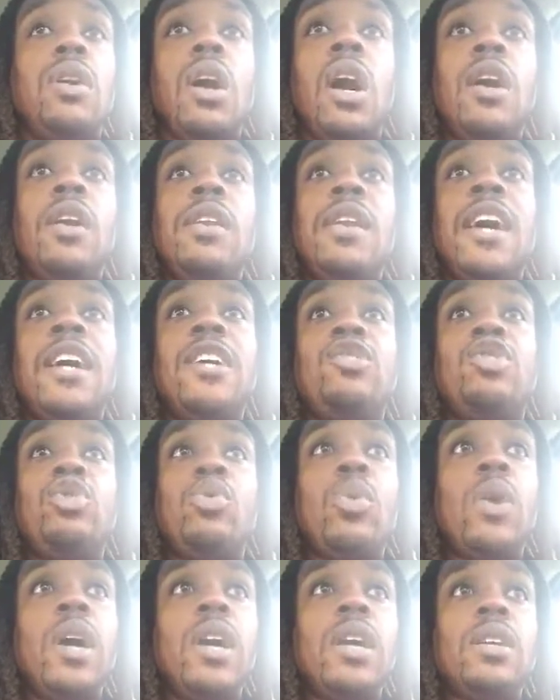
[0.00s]

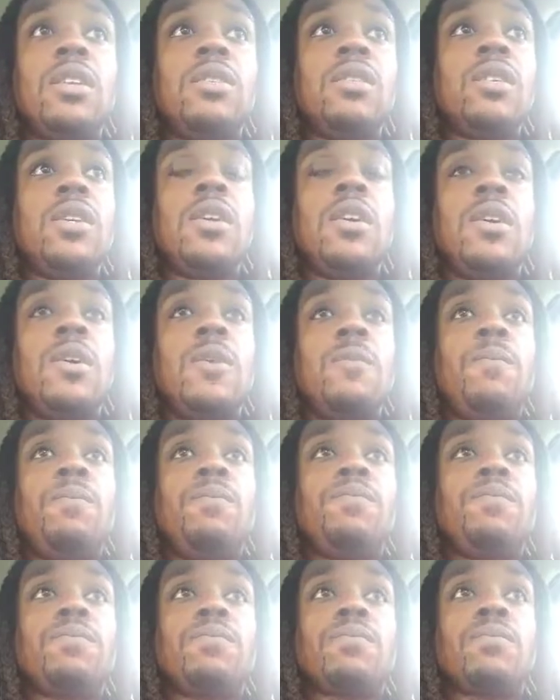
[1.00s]
unnatural way.
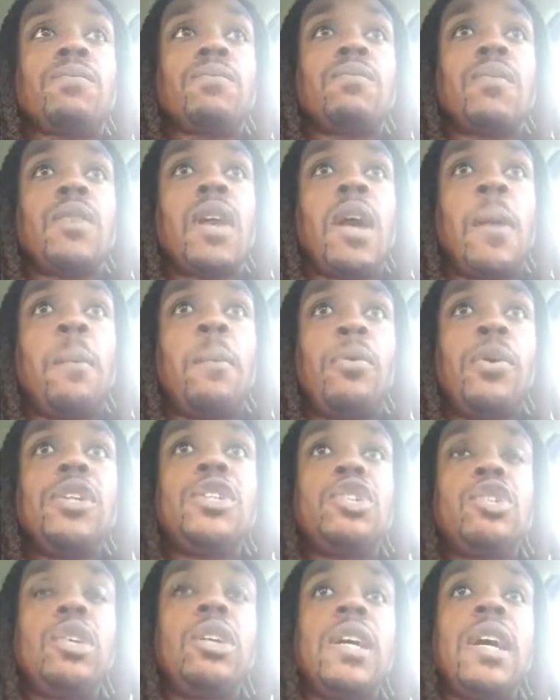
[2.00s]
I'm pretty
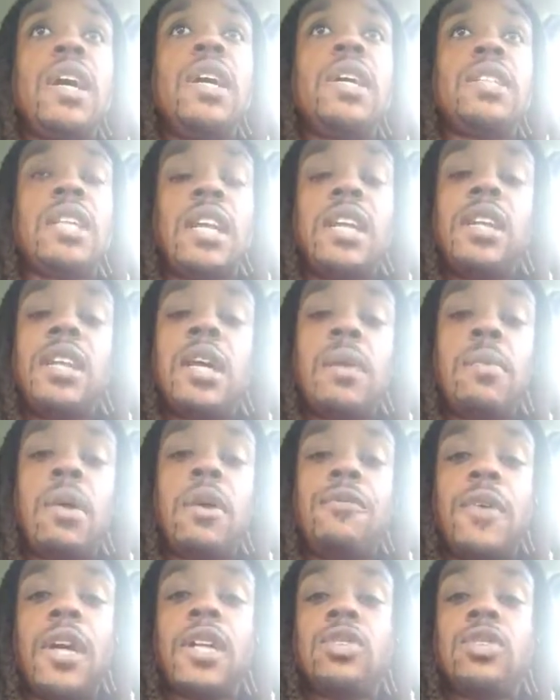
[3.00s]
sure he has. I need to get my
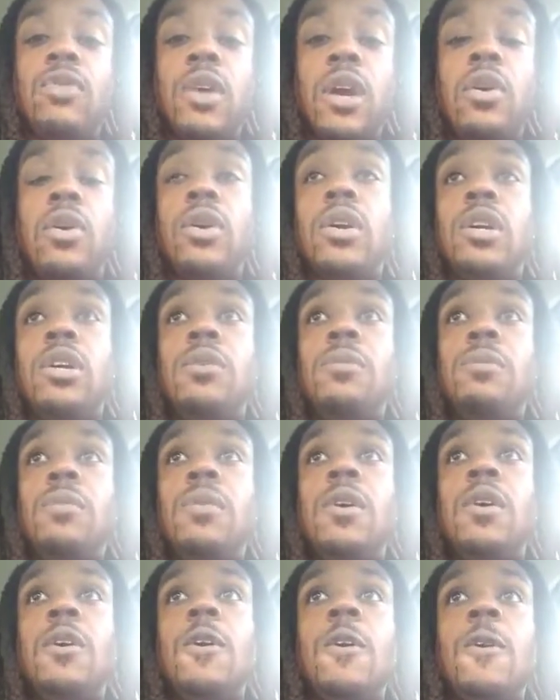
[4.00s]
facts right on him.
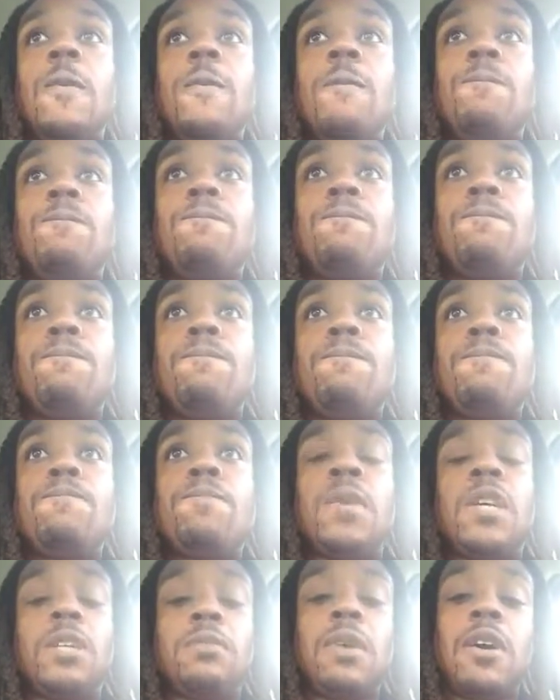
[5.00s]

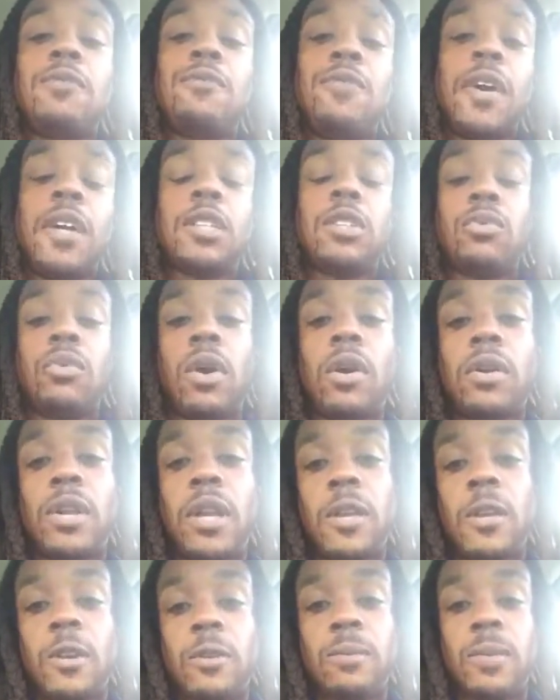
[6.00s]
Because my facts are right on
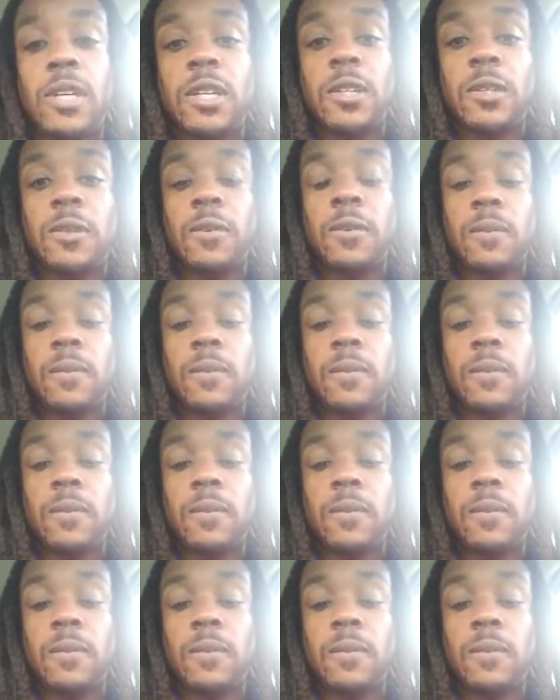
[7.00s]
that young man.